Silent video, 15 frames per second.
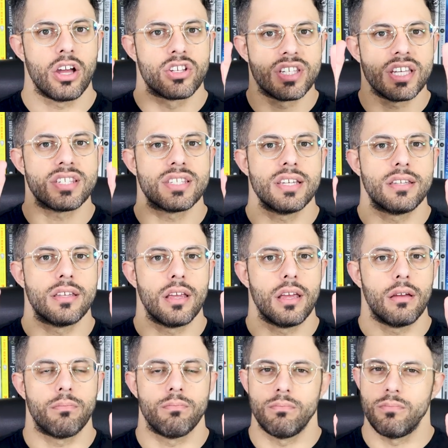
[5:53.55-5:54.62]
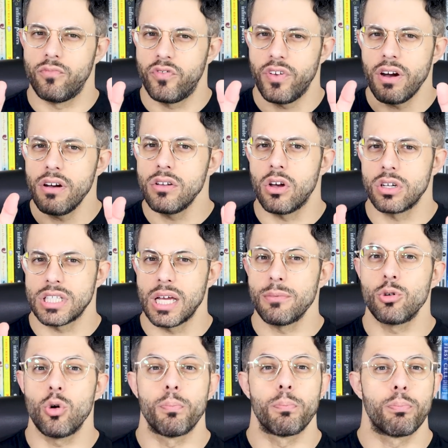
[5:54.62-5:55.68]
existed a very long time
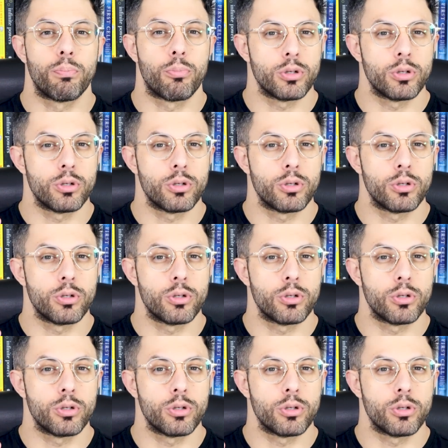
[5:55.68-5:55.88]
ago,